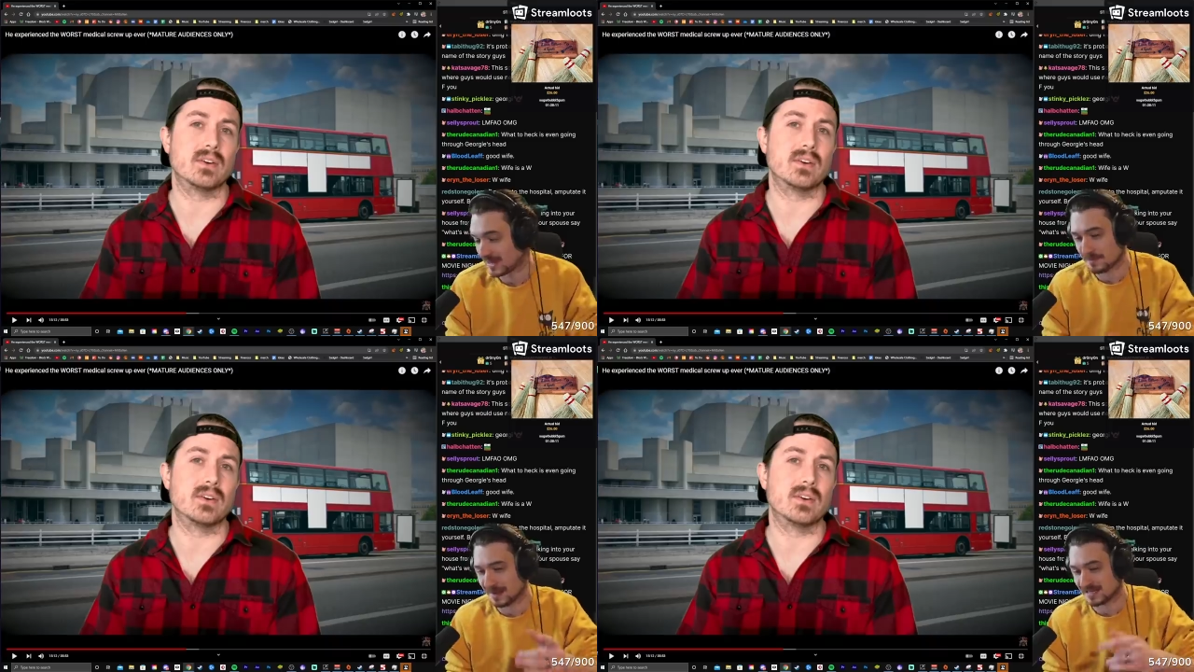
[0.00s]

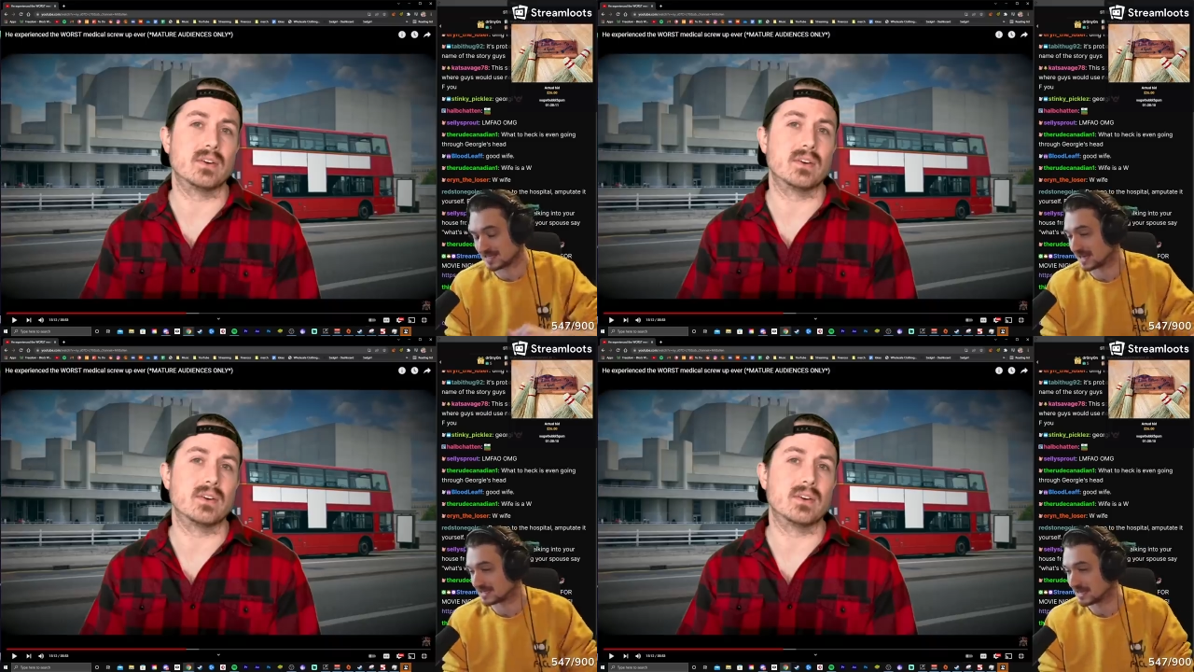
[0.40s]
Speaker 1: it. That
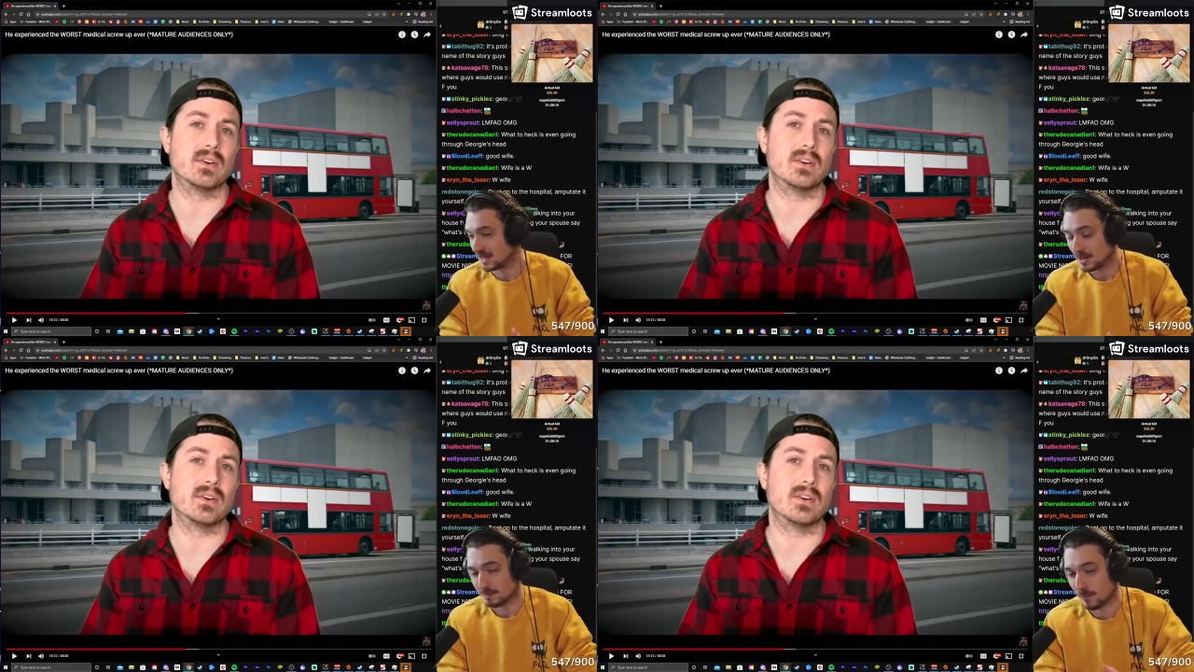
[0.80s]
makes
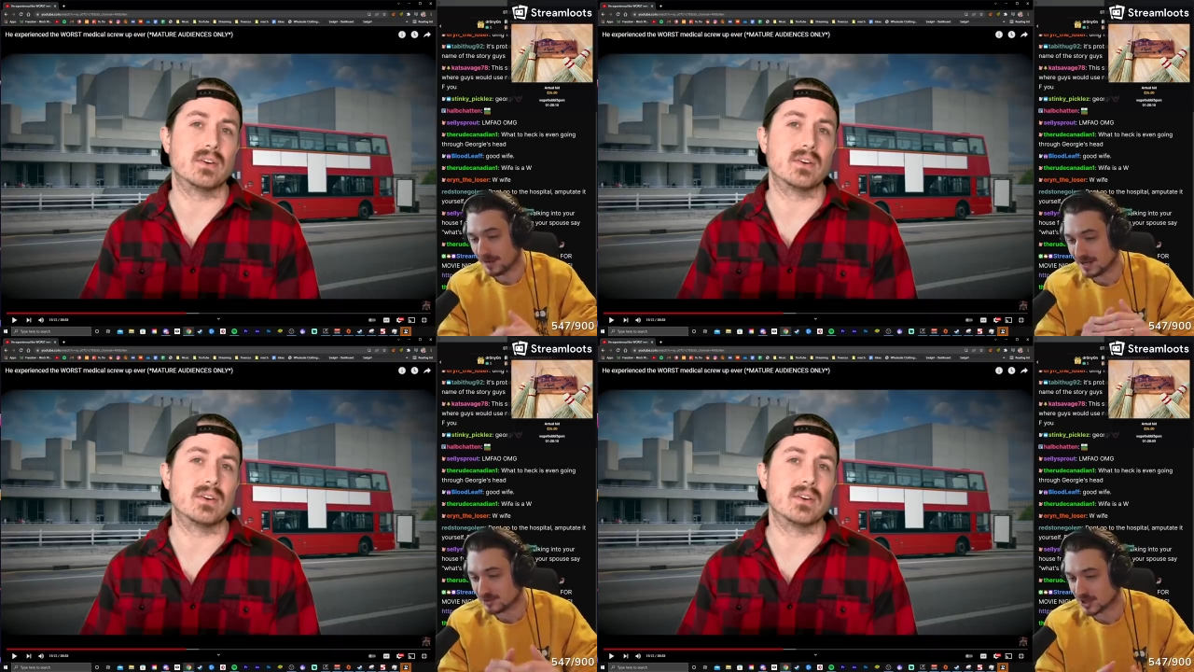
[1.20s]
sense.
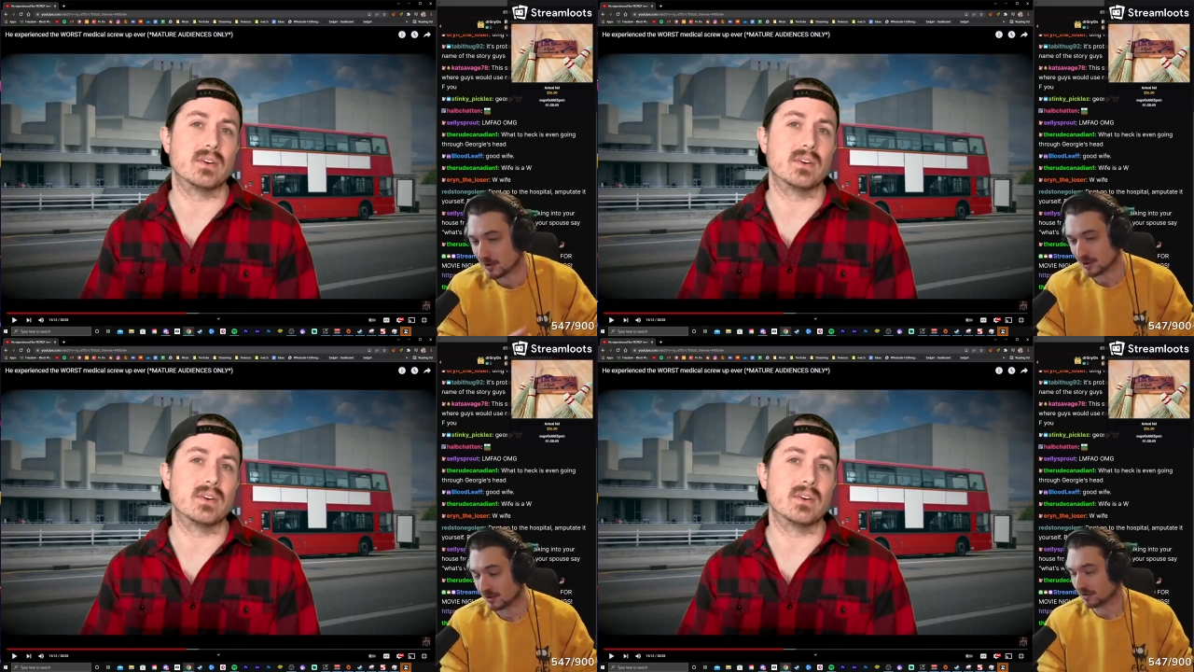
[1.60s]
But when you
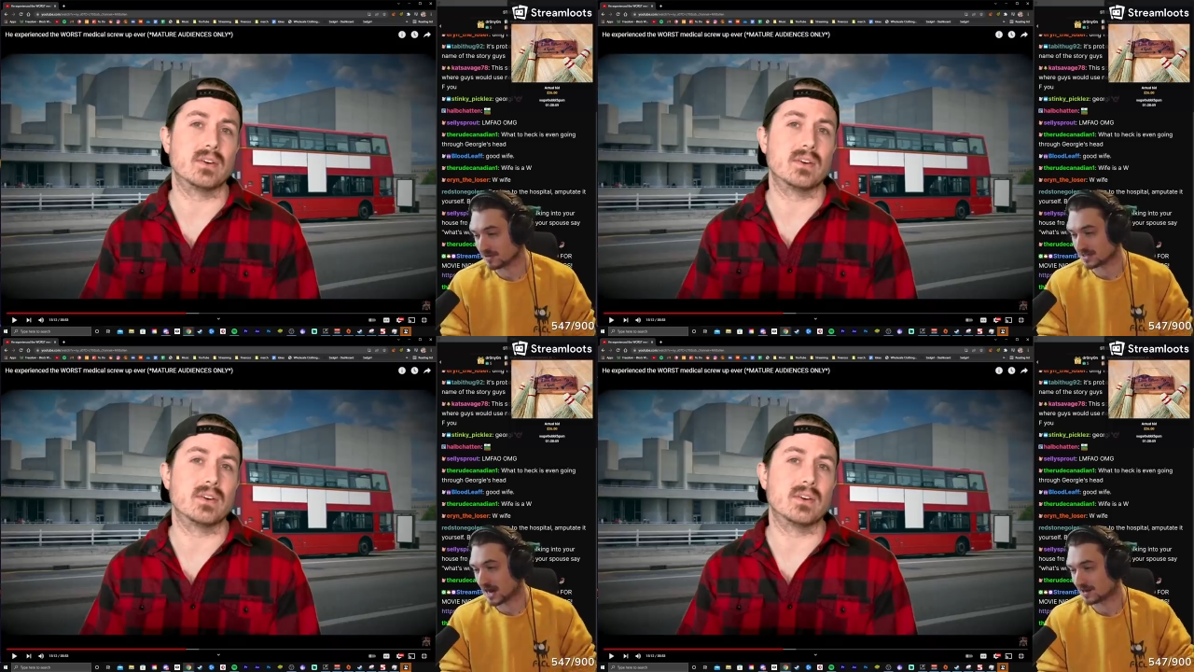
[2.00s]
don't go
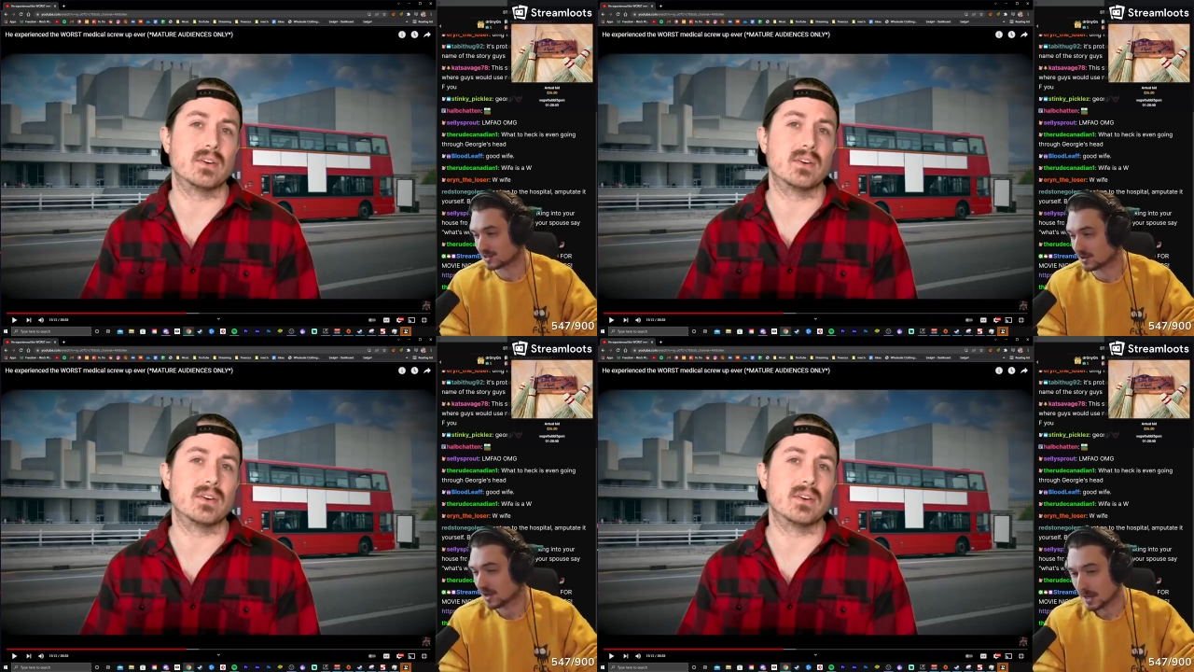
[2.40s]
to the
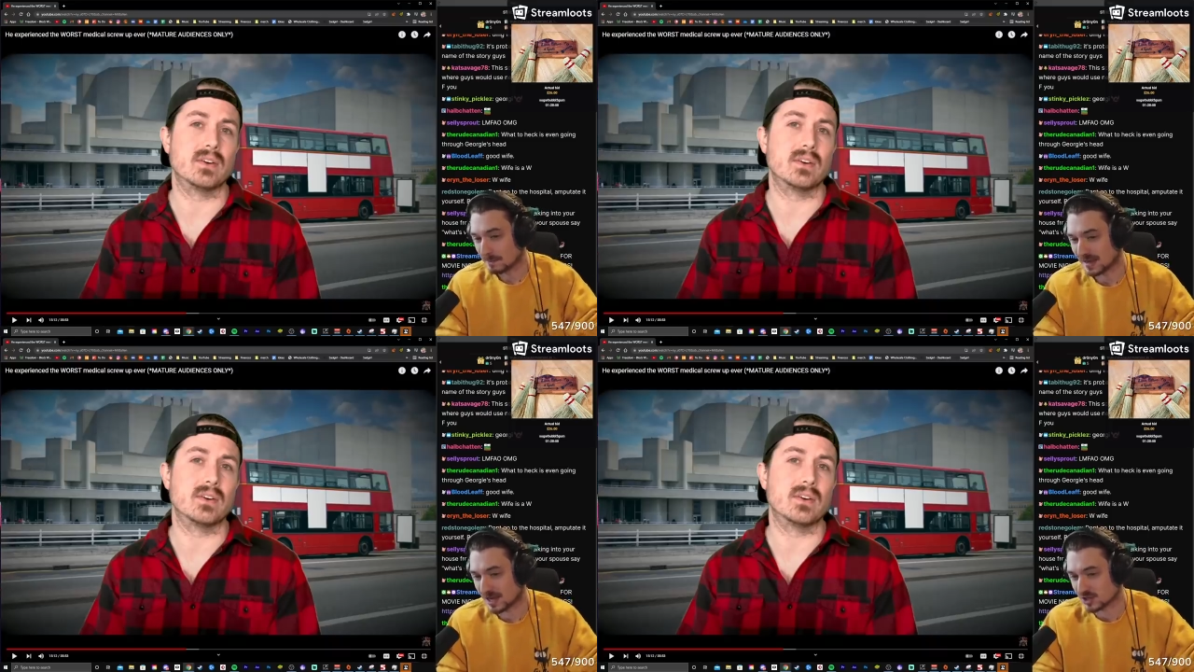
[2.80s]
doctor
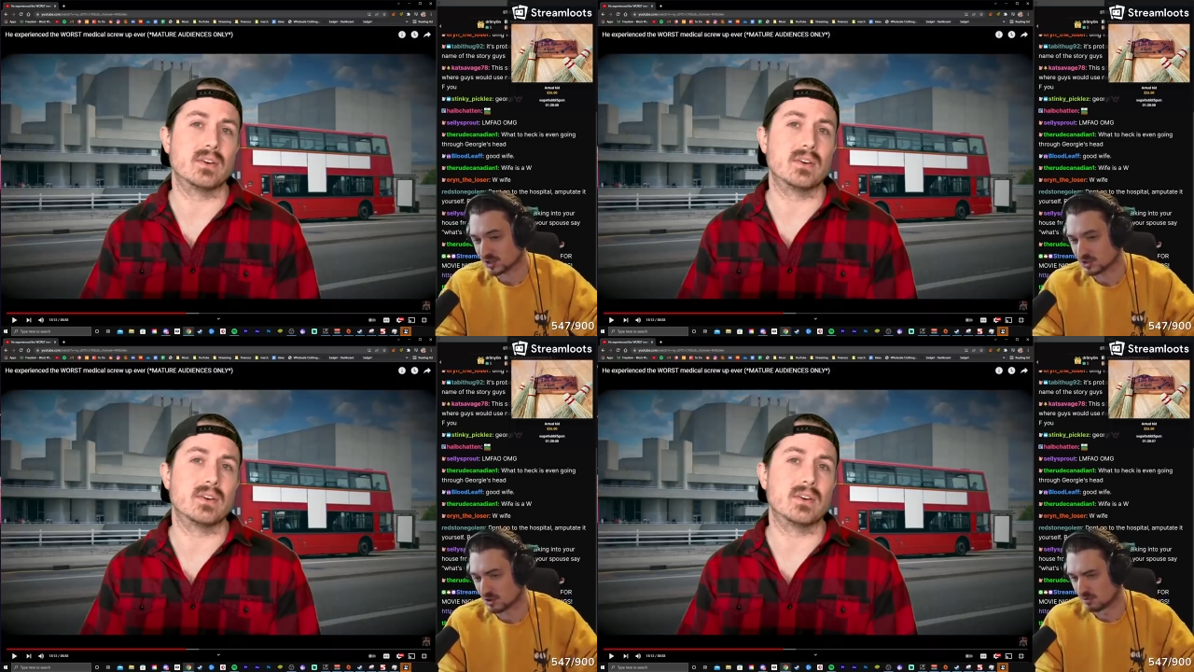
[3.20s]

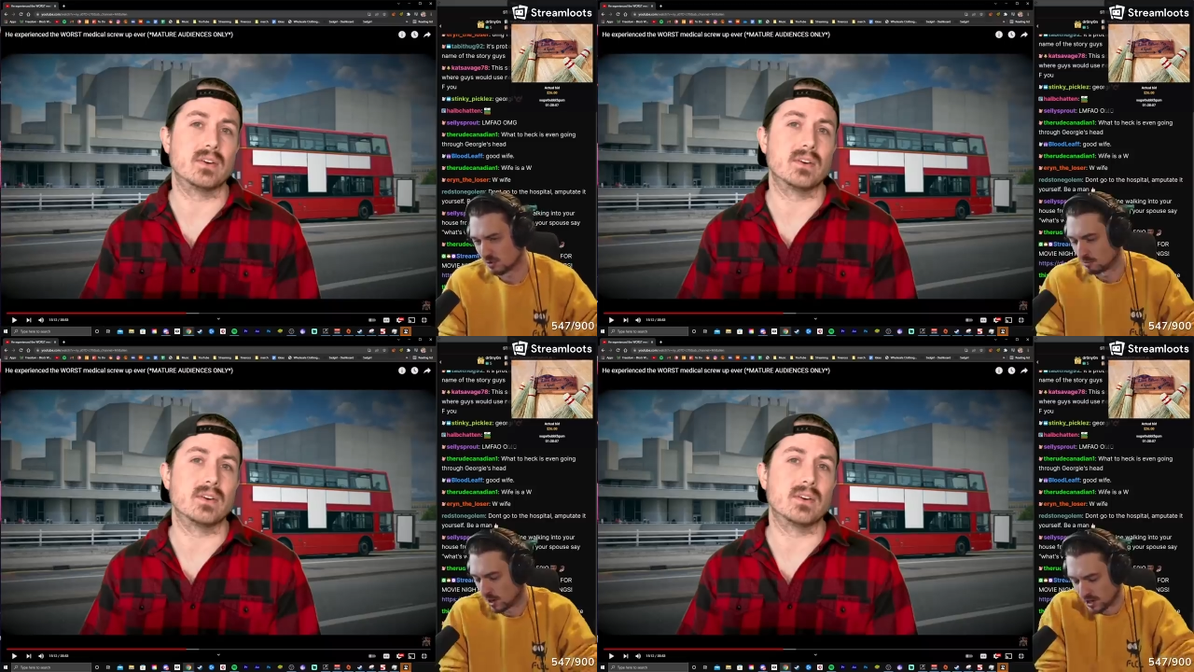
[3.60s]
because you're just like,
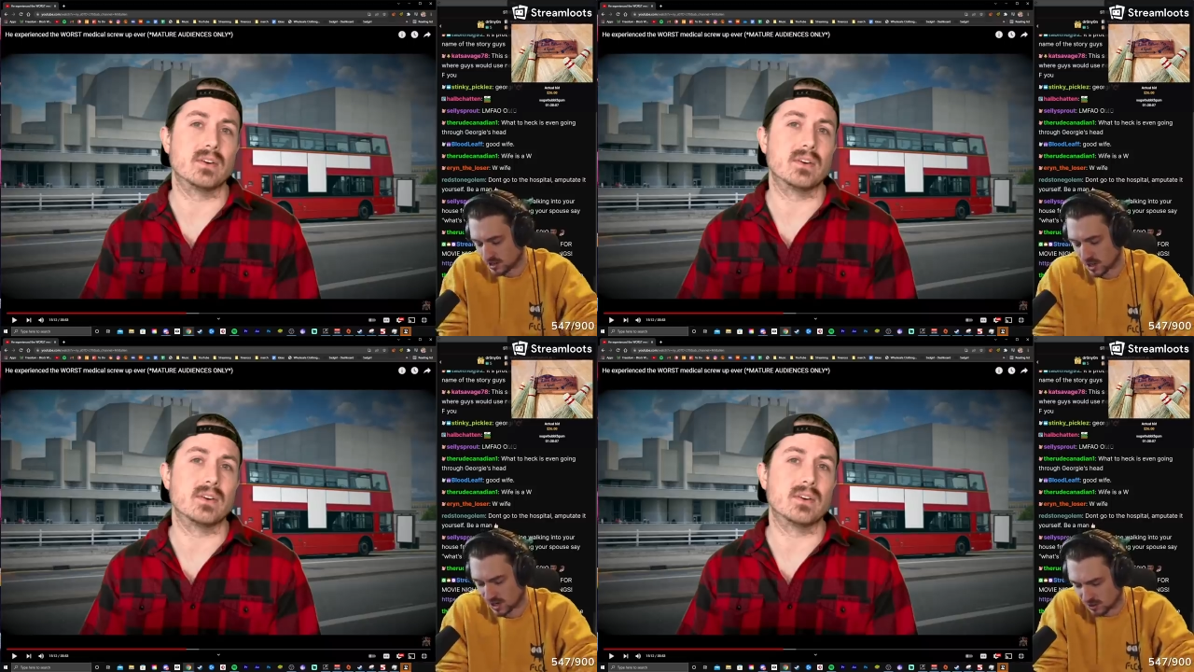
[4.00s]
oh,
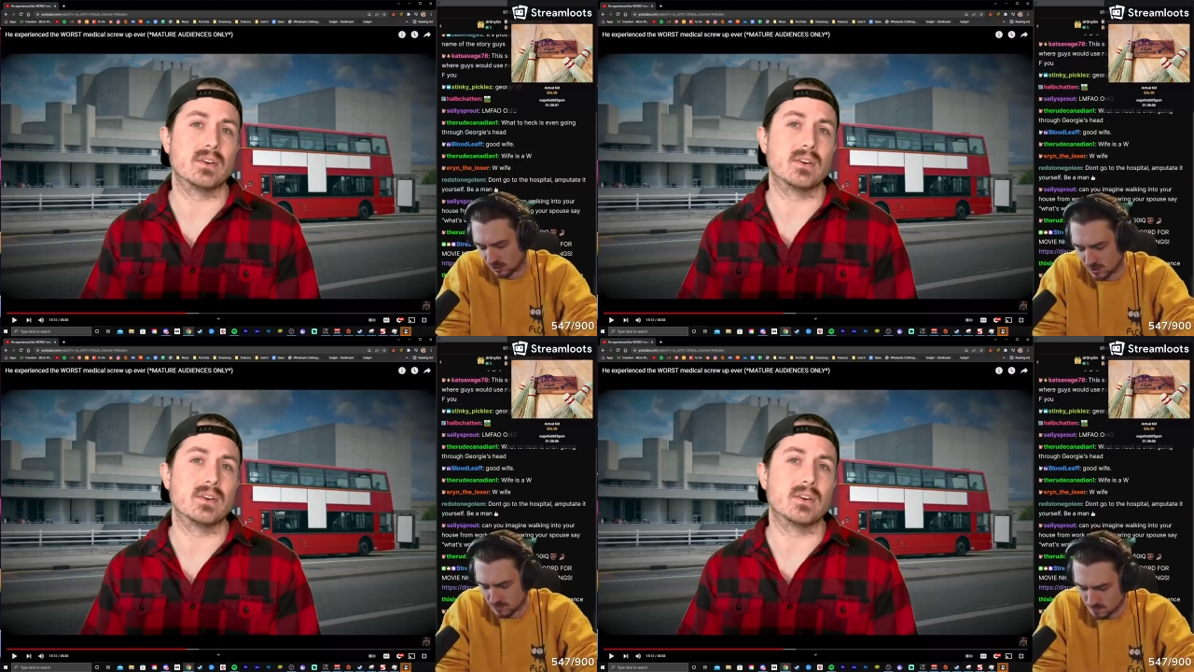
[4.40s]
I can
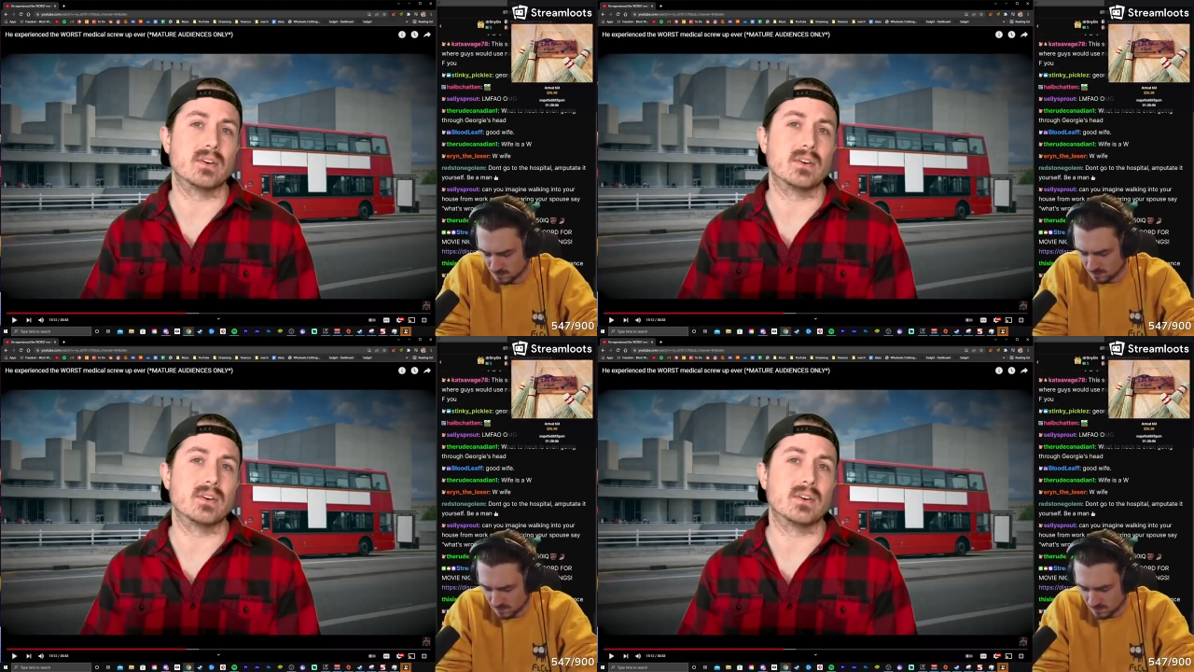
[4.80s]
handle it.